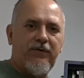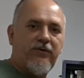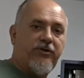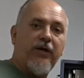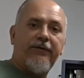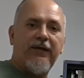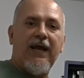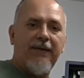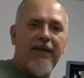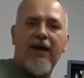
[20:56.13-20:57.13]
shut the
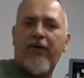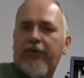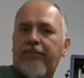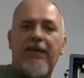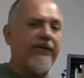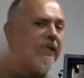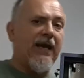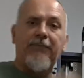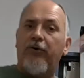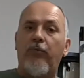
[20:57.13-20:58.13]
game down or make the
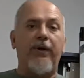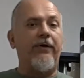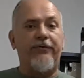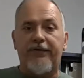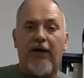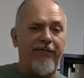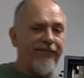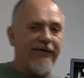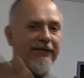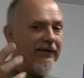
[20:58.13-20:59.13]
game do weird
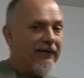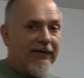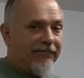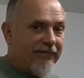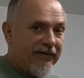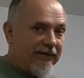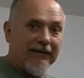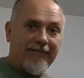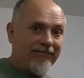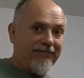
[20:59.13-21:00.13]
stuff, and
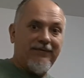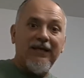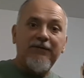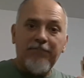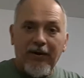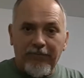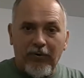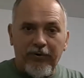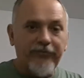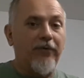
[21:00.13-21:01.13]
these
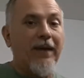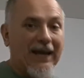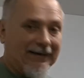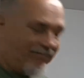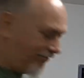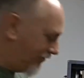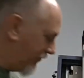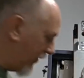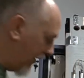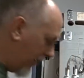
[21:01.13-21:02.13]
boards are a pain.
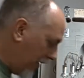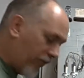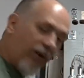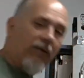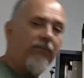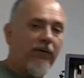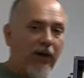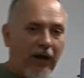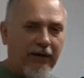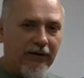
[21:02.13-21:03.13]
Well,
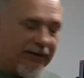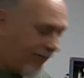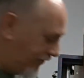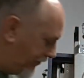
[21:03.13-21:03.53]
luckily,